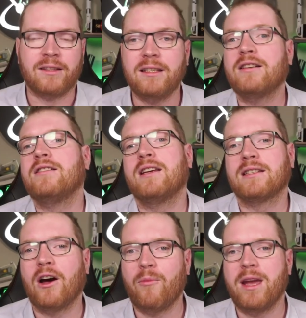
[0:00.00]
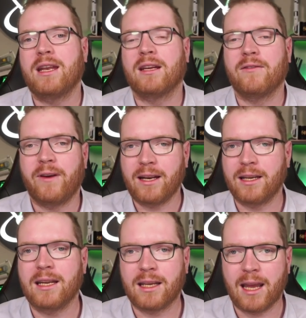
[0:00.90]
CIG has now made an event
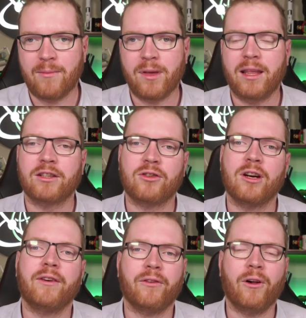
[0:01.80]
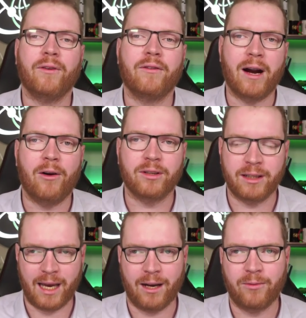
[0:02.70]
in game that's going to revolve
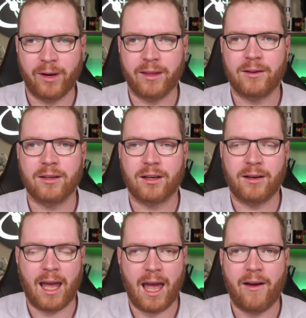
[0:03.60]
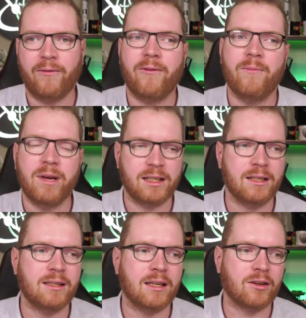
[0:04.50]
around that, where they're going to have
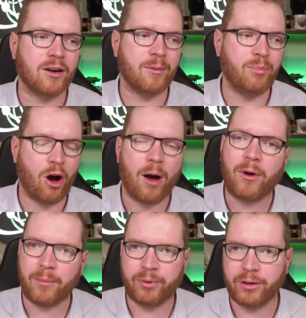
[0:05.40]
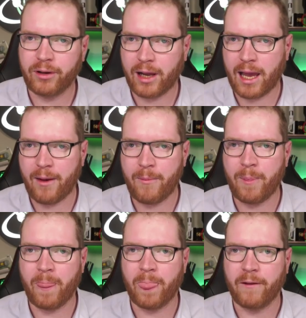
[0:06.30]
missions that's going to pop up
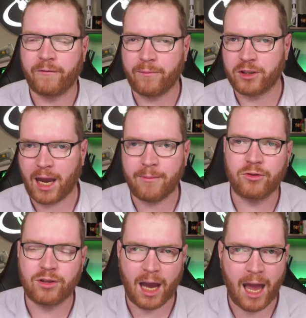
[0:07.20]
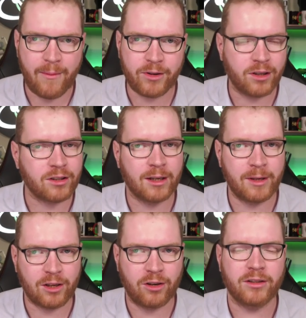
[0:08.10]
from time to time. It's not going to
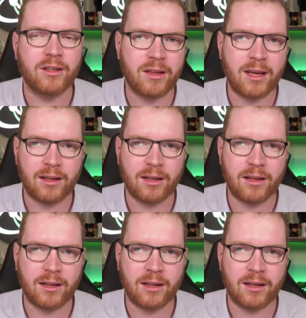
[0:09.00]
be a constant thing.